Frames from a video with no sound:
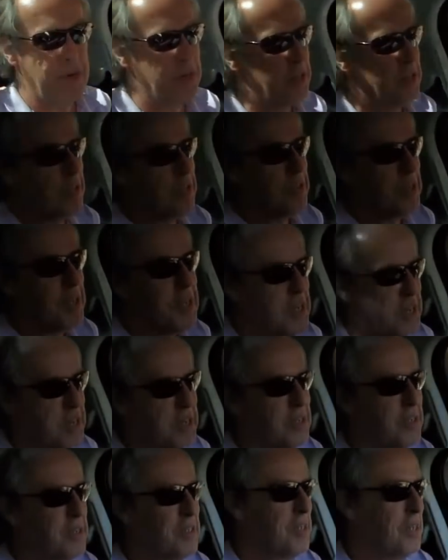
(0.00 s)
be in the
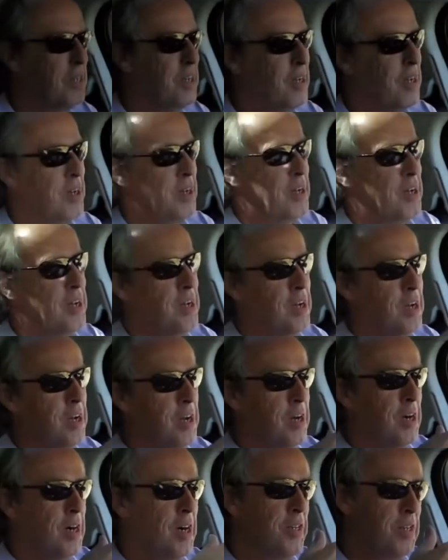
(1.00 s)
teens.
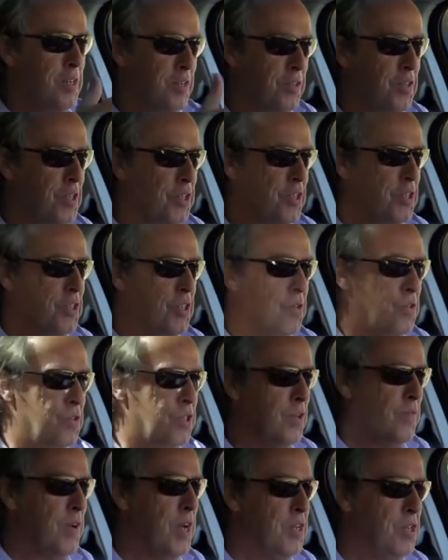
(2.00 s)
And there's this
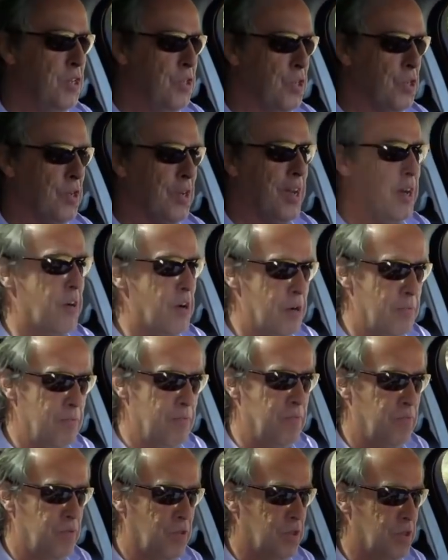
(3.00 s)
choice of engine. Now
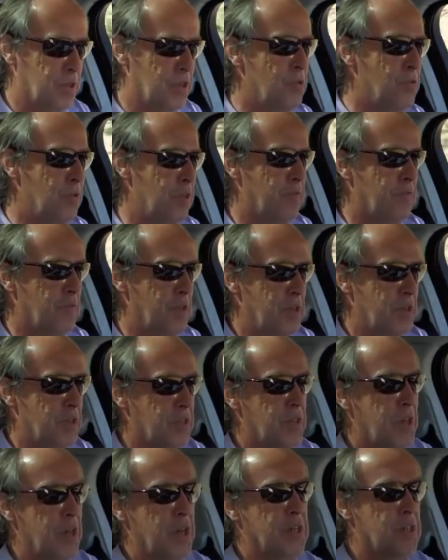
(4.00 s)
I'm still in the
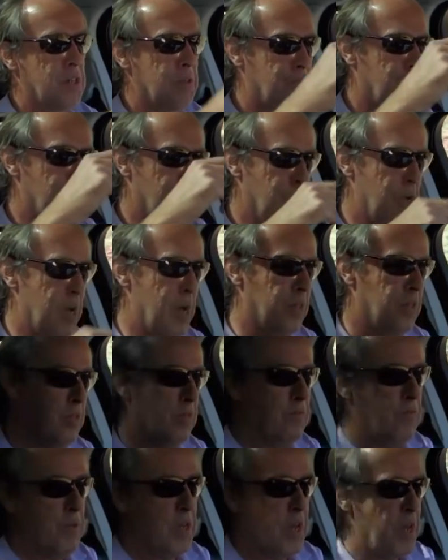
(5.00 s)
V6, but we had the
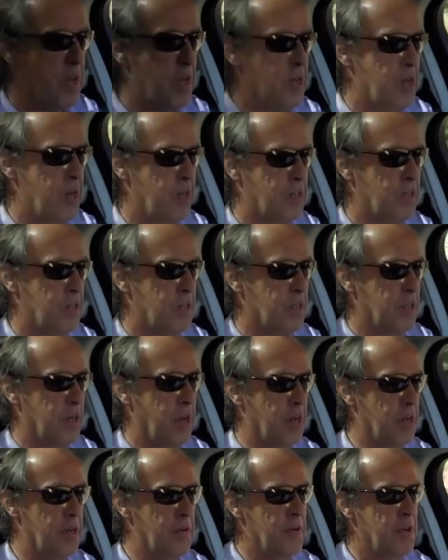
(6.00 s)
V8
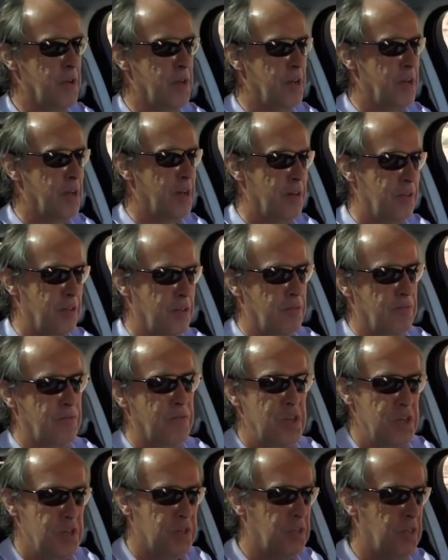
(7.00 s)
yesterday. The
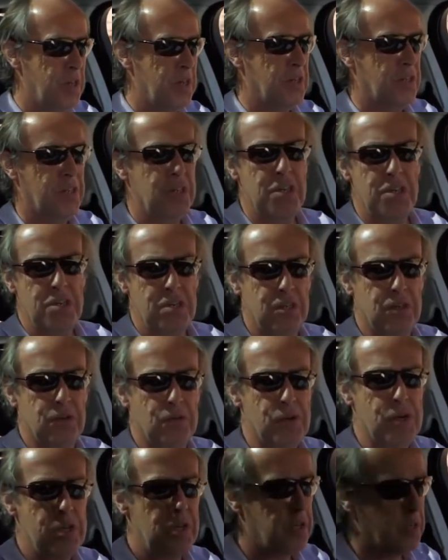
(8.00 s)
V6
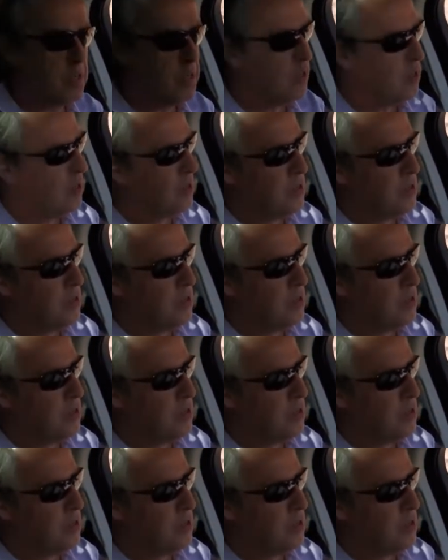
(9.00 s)
diesel is